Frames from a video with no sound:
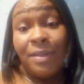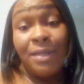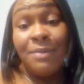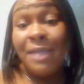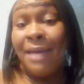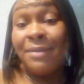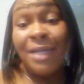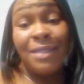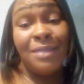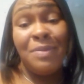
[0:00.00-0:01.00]
Sometimes I
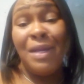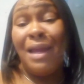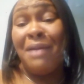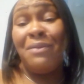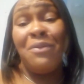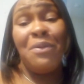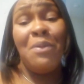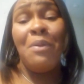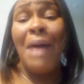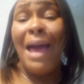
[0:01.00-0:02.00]
just be like,
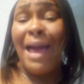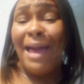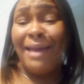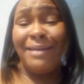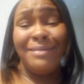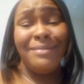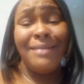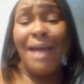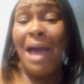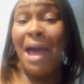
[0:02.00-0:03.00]
what? I
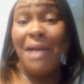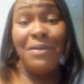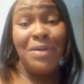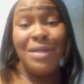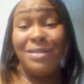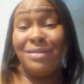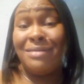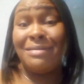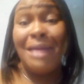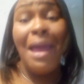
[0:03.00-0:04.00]
don't
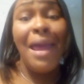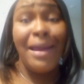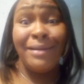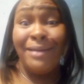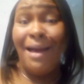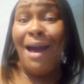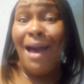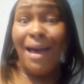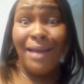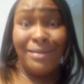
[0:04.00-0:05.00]
understand God.
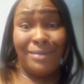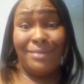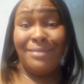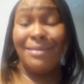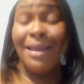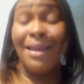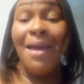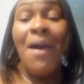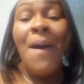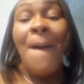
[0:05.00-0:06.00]

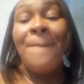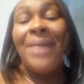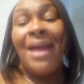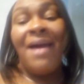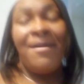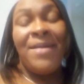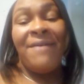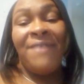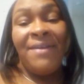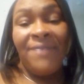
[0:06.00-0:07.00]
But I have my
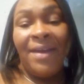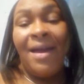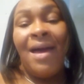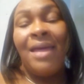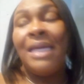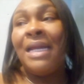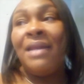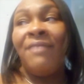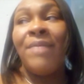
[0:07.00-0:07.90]
faith in God, and I love